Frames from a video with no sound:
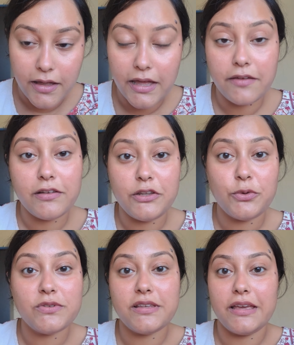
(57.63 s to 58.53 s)
I will
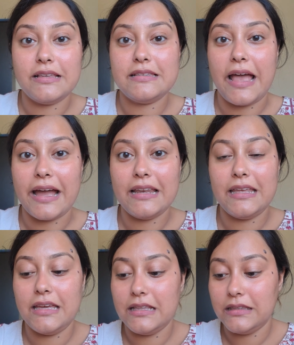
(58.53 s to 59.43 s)
use
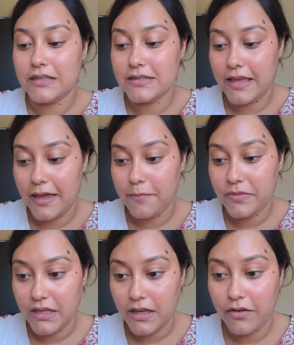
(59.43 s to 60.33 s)
exactly the same
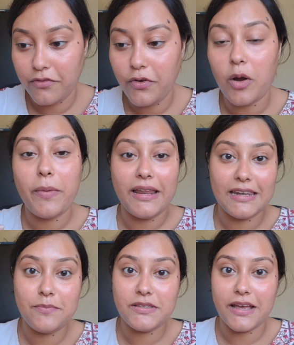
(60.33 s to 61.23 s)
thing for my
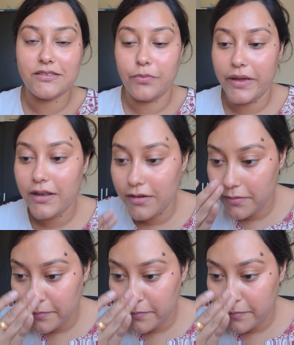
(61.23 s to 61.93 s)
lips as well.